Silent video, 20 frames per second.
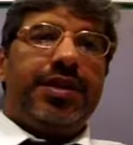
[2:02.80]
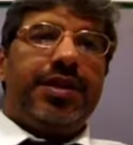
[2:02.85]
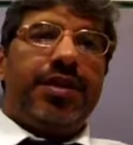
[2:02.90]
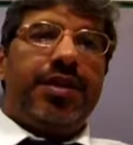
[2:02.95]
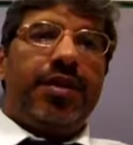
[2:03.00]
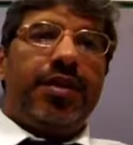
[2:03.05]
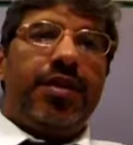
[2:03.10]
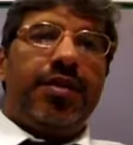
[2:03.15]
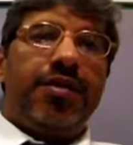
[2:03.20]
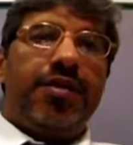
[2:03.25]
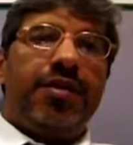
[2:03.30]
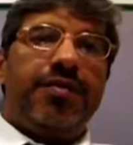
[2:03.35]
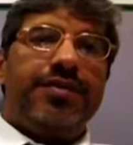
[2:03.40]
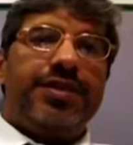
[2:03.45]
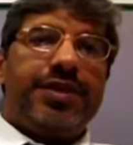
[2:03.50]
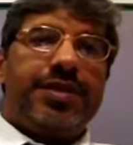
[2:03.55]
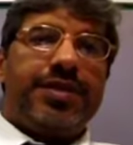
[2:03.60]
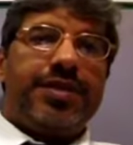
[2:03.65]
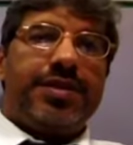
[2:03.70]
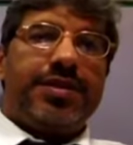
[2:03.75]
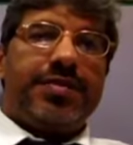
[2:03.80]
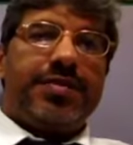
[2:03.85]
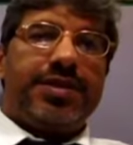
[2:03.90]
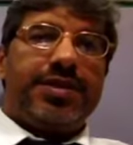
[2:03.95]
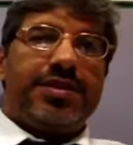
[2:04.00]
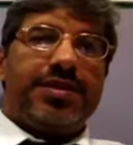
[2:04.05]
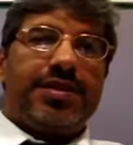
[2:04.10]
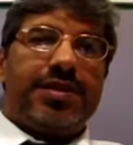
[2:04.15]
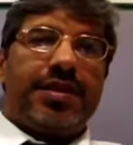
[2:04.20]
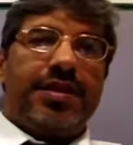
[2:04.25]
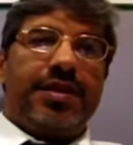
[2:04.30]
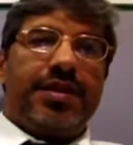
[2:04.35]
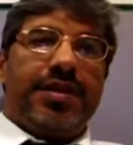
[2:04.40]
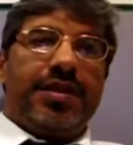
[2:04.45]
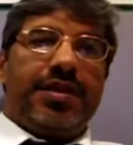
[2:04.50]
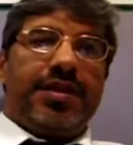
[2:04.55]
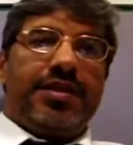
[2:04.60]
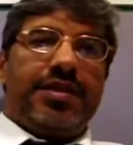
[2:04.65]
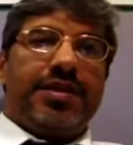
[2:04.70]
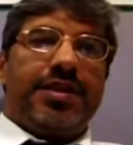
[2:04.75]
the log of systems,
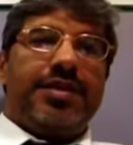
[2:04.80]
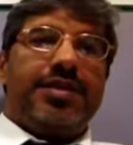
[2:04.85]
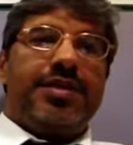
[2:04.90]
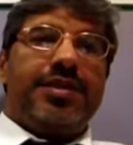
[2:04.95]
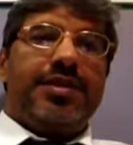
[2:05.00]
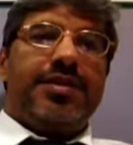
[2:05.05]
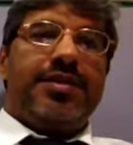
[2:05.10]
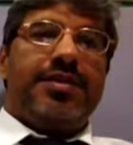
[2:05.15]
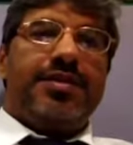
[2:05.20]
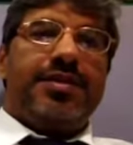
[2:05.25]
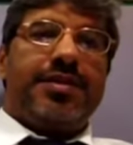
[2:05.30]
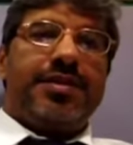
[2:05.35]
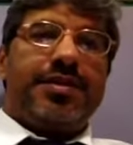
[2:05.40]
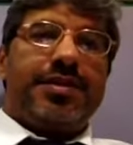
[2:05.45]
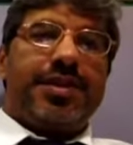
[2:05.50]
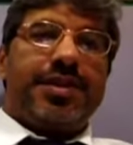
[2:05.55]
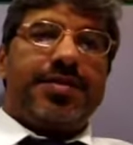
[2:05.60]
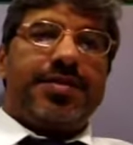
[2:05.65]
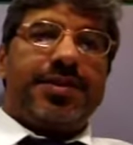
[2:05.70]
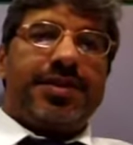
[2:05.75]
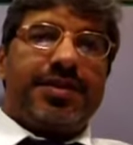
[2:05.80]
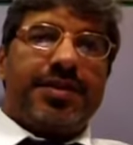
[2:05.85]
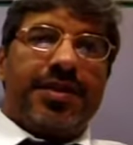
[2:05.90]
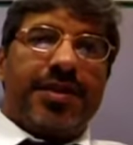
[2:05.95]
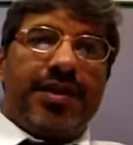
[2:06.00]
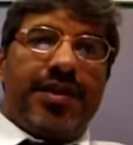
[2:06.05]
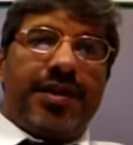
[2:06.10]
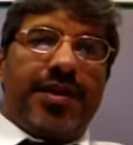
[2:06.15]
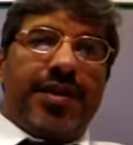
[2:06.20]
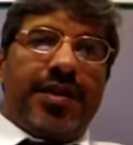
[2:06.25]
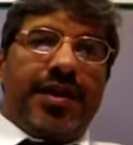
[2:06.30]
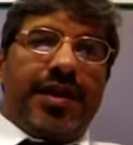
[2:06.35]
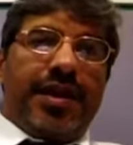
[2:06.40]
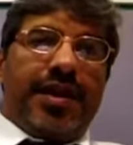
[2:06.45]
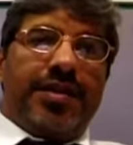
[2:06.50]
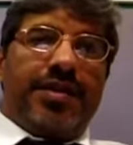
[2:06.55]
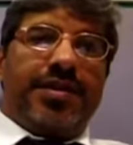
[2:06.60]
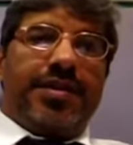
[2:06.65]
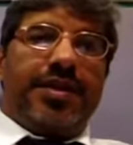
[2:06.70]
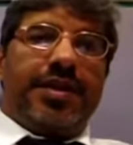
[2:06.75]
such as systems
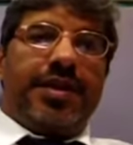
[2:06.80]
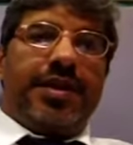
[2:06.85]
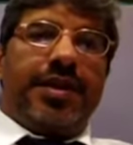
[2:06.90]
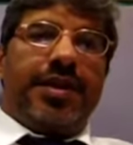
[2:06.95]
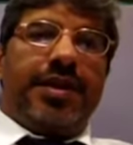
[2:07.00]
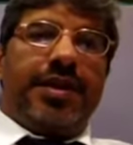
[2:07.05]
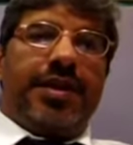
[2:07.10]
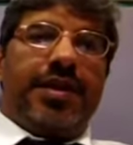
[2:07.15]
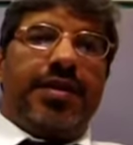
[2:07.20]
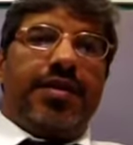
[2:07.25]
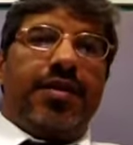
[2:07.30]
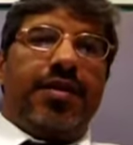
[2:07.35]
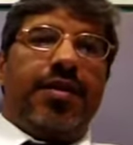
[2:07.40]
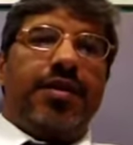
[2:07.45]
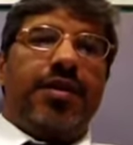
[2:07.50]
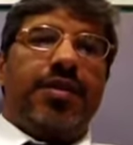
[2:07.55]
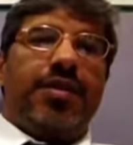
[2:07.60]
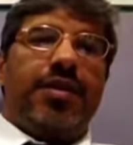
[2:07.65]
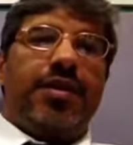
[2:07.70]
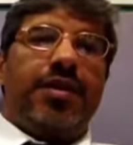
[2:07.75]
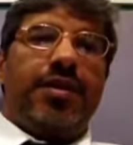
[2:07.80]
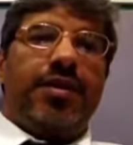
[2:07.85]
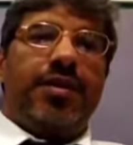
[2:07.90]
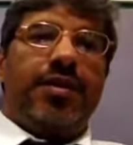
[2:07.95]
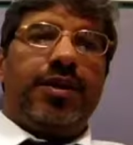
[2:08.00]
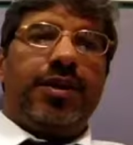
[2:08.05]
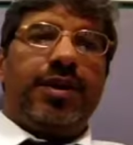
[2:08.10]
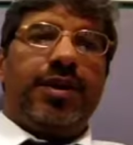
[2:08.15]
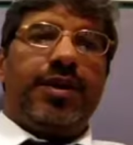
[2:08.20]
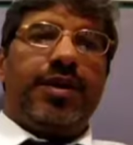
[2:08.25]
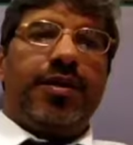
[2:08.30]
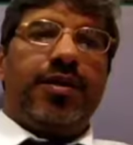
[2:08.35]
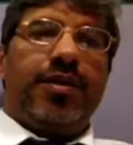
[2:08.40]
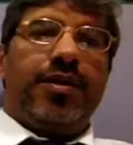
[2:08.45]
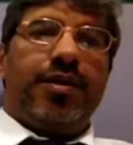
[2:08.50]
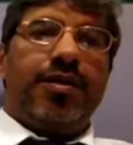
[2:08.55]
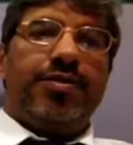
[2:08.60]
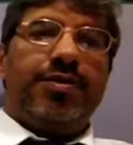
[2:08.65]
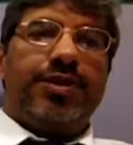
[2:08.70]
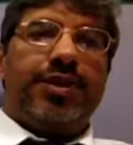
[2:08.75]
entry, log, login,
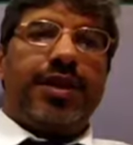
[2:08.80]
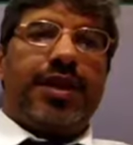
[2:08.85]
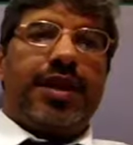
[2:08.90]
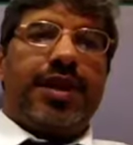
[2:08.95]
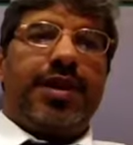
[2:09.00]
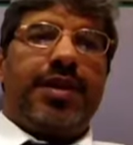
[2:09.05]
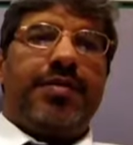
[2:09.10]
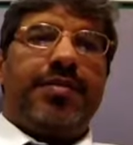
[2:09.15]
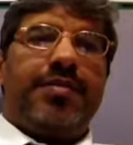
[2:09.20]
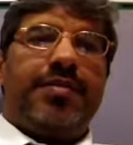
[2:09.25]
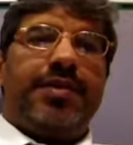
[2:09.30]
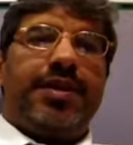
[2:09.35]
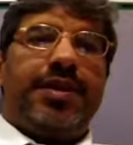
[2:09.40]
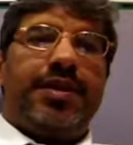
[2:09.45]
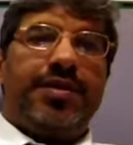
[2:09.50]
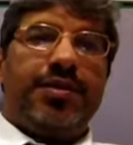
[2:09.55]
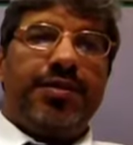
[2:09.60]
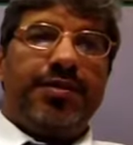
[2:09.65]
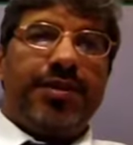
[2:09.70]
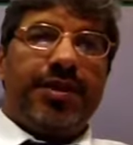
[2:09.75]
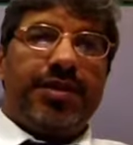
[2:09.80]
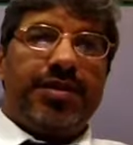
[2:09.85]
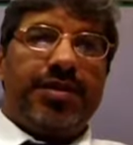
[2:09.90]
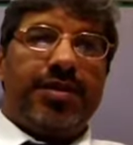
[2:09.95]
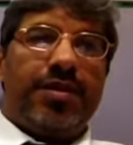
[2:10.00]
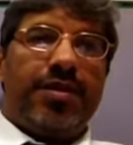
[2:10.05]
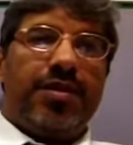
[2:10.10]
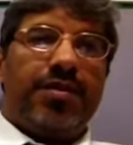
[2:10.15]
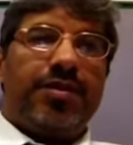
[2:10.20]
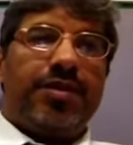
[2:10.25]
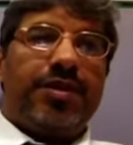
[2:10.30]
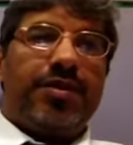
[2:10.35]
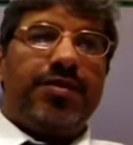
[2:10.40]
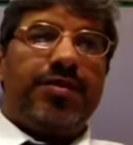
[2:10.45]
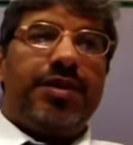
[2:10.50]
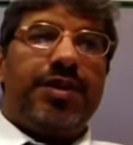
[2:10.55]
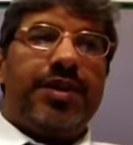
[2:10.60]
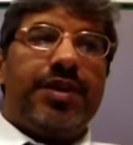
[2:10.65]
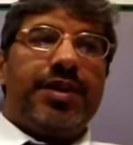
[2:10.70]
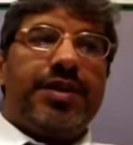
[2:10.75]
logout time, and who has logged out,
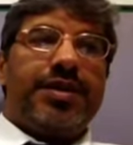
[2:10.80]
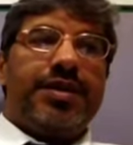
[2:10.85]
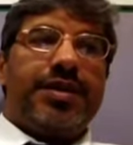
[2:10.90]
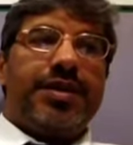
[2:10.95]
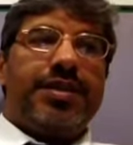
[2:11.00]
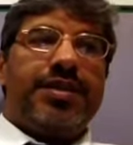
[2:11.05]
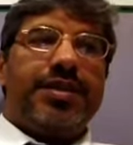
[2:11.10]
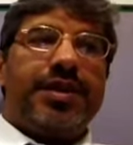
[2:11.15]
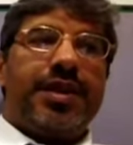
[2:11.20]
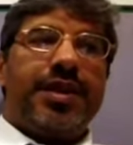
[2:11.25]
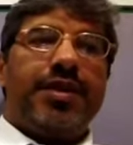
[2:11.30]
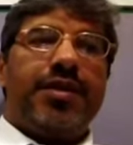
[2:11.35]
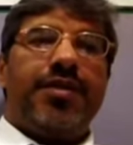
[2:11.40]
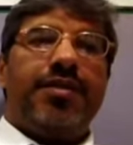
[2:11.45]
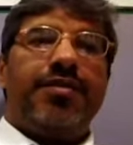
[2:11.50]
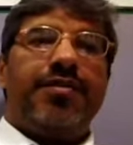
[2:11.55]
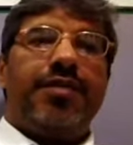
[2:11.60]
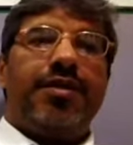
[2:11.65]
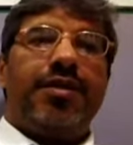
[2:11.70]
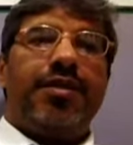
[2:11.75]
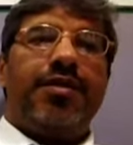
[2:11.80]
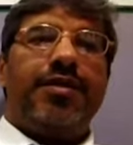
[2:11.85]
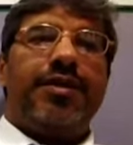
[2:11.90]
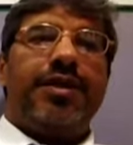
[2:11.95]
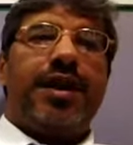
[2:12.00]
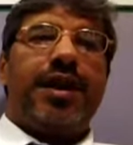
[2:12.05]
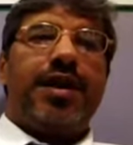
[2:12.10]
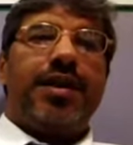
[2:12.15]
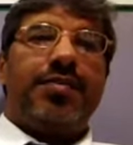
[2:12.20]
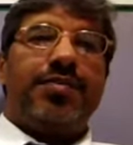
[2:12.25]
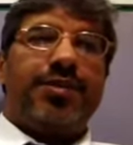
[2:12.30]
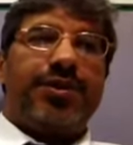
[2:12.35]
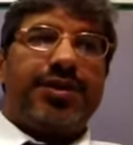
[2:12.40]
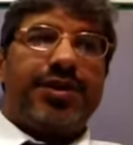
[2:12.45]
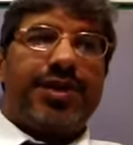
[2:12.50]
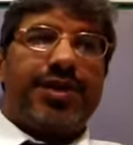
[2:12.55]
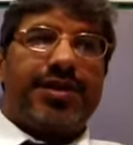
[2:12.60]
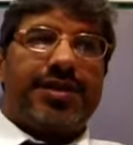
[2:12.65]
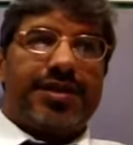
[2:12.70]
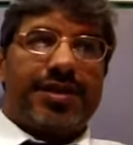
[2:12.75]
such kind of log are
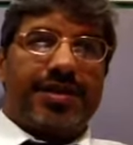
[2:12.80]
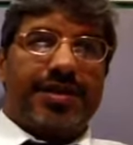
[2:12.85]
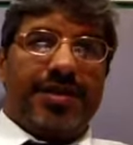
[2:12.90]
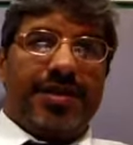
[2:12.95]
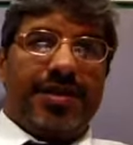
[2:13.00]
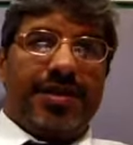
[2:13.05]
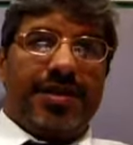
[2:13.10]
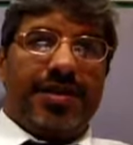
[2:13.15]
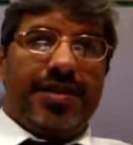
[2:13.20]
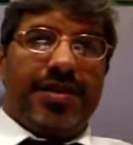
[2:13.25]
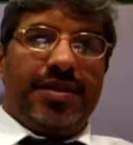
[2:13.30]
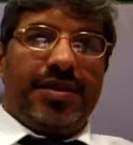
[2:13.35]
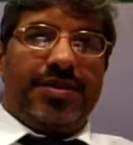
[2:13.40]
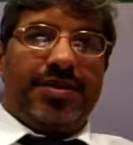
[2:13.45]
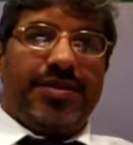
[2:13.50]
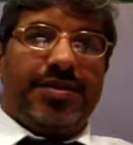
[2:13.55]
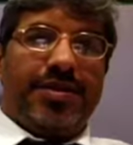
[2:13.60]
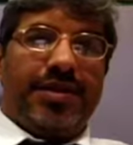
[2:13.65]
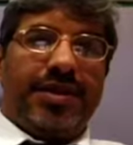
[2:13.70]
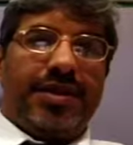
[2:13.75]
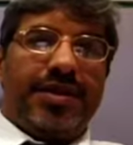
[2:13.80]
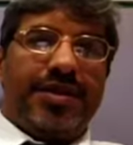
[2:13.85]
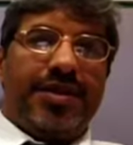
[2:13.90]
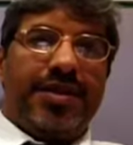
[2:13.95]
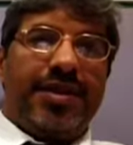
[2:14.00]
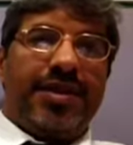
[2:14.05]
protected, so that